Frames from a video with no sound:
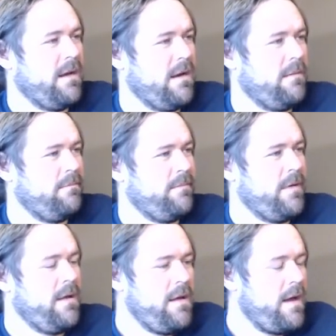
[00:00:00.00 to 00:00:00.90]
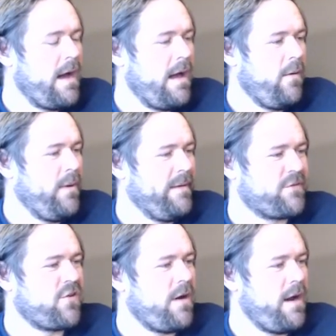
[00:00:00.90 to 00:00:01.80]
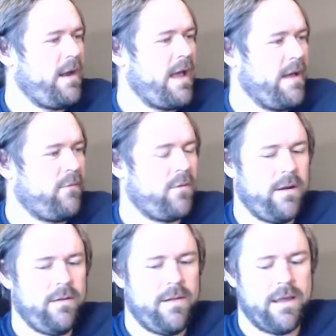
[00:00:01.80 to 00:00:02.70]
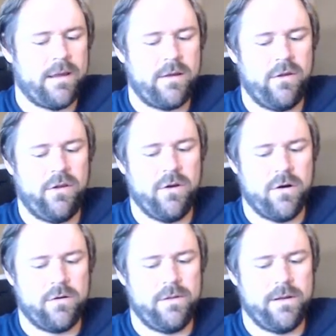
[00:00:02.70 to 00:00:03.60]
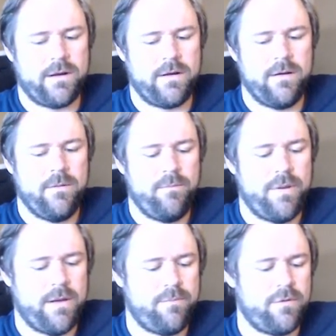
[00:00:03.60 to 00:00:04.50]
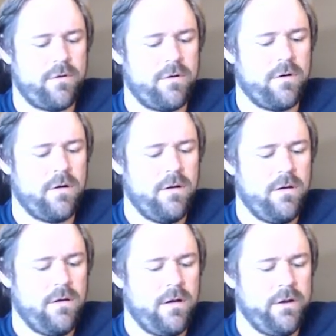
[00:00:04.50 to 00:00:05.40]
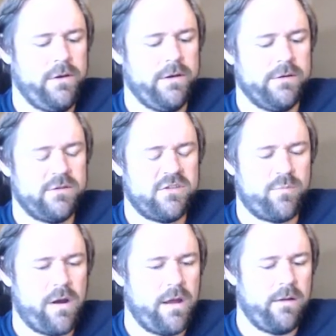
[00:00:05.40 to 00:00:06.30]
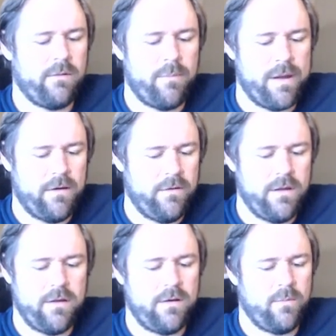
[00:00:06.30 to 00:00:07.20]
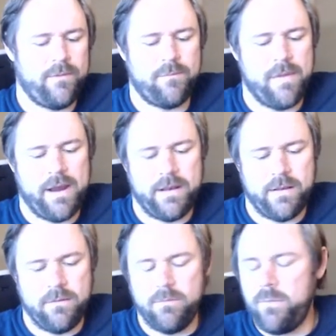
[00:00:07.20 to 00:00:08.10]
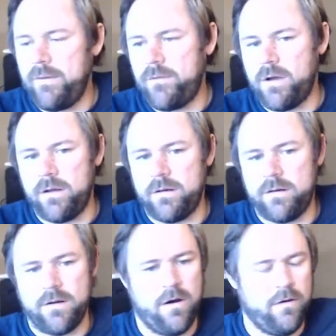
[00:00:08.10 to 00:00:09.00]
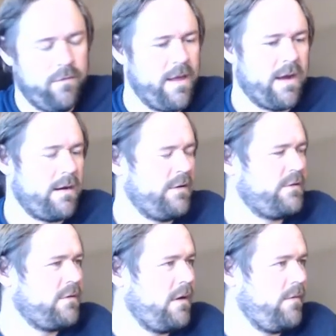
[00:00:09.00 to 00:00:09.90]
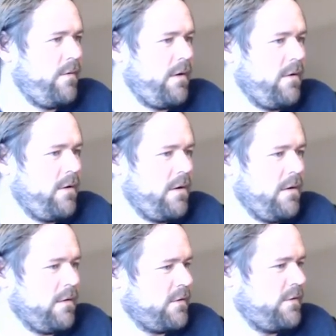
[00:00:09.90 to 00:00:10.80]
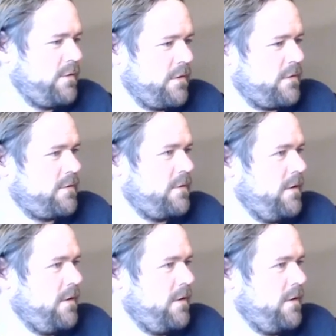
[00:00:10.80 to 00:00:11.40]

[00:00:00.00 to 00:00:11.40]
Um, we have tried every like garlic, pepper, onion spray repellent. We've made them. We've done all of that kind of stuff, and our dogs just